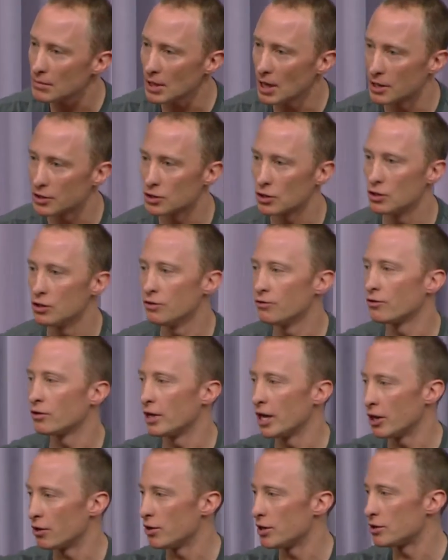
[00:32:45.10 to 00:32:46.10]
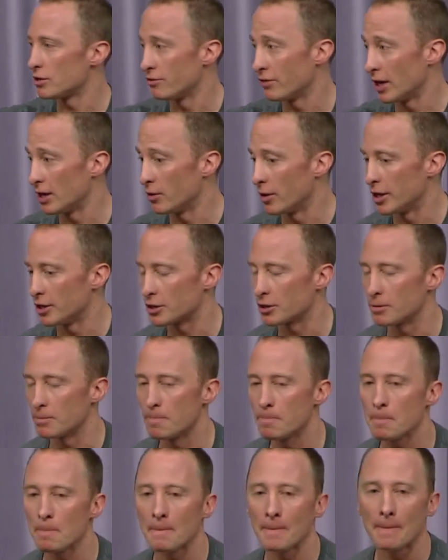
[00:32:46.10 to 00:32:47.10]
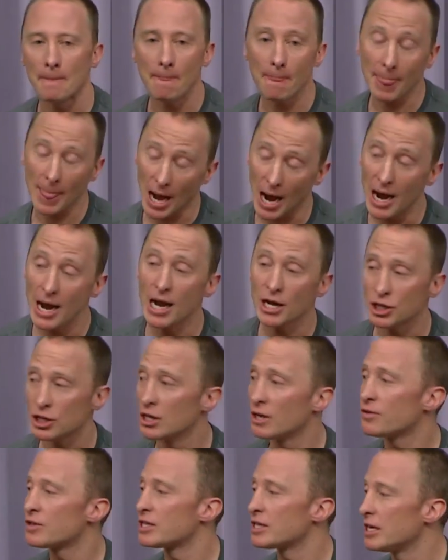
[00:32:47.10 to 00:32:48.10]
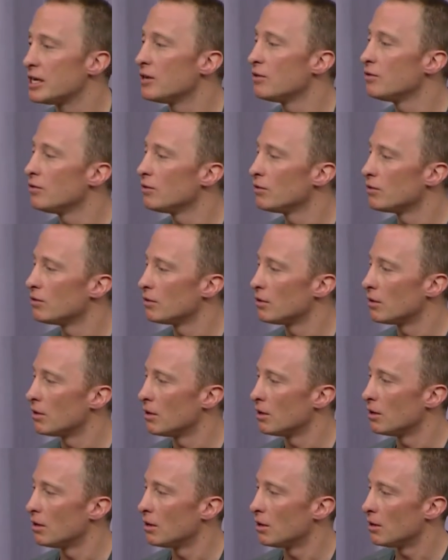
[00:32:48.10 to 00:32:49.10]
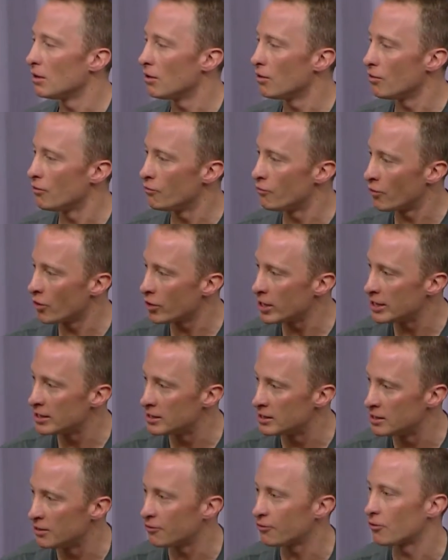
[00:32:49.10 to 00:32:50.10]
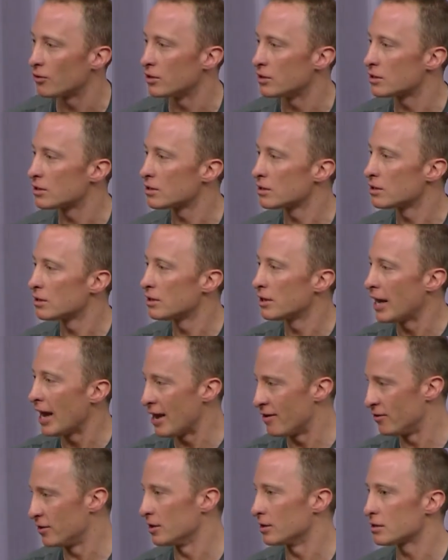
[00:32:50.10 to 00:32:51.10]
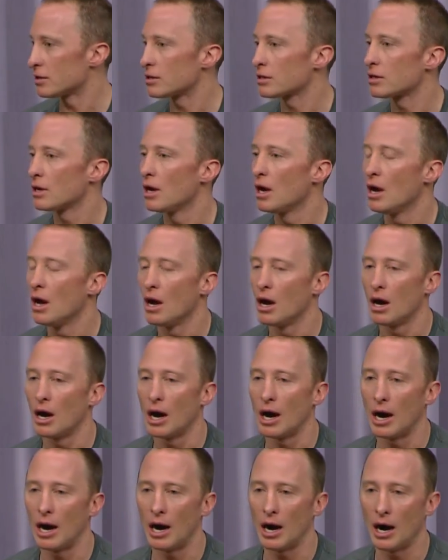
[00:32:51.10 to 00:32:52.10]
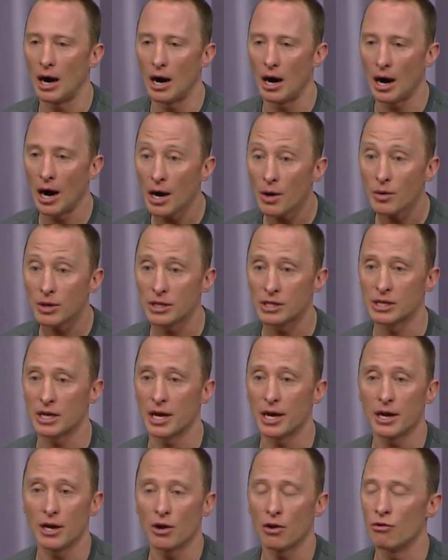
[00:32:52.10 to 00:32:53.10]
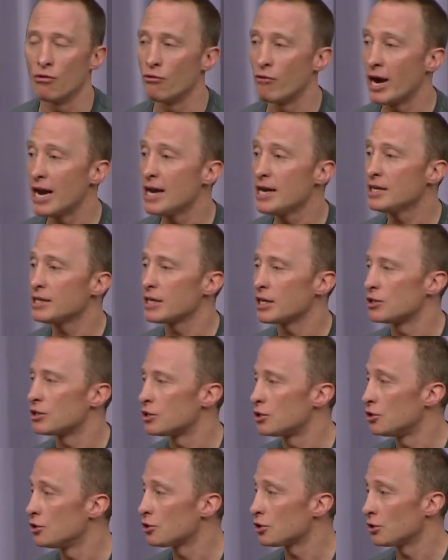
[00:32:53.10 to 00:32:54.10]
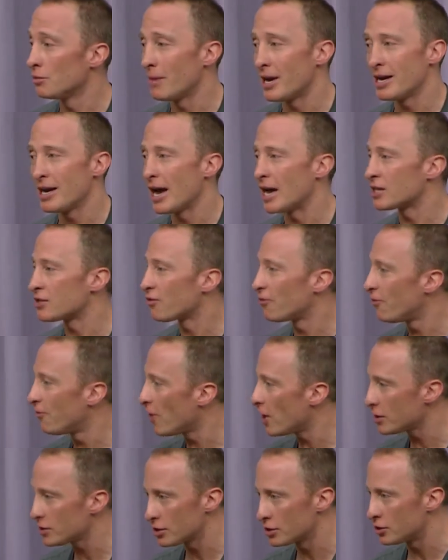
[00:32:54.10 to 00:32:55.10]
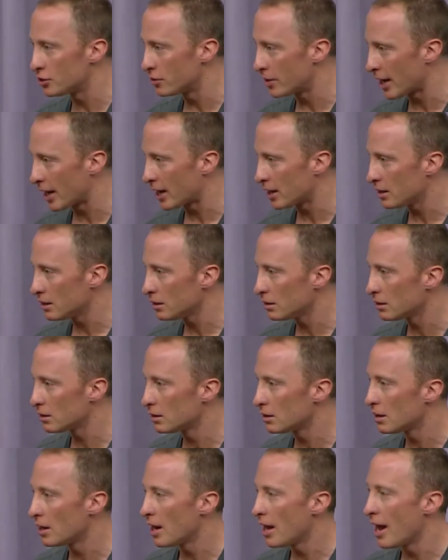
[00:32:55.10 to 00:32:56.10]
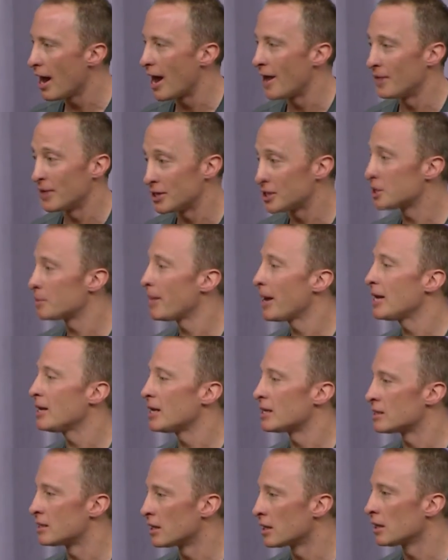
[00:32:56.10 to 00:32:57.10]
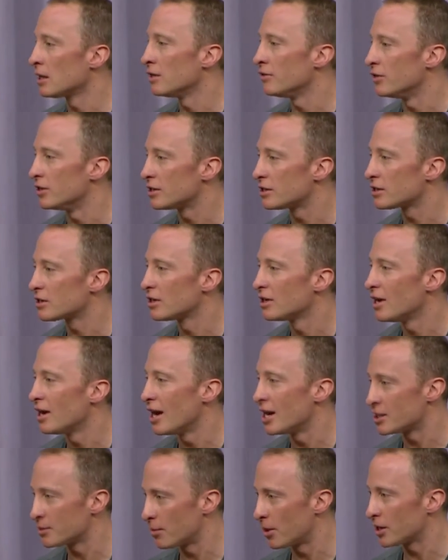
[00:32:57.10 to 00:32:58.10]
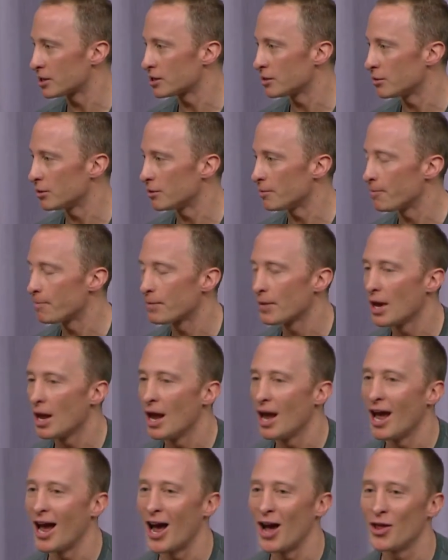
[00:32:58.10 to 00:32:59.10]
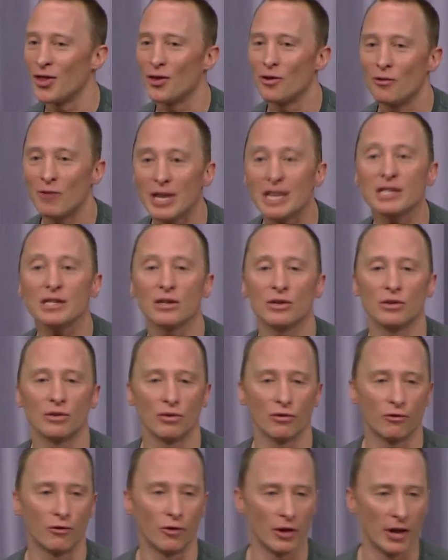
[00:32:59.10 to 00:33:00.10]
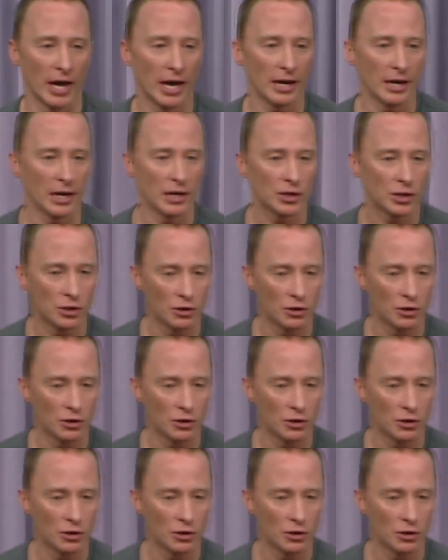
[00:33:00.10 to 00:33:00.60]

until you've increased your valuation. I actually have seen very different evidence. I would say raise institutional money as fast as you can, and then spend as little of it as possible. And the reason for that is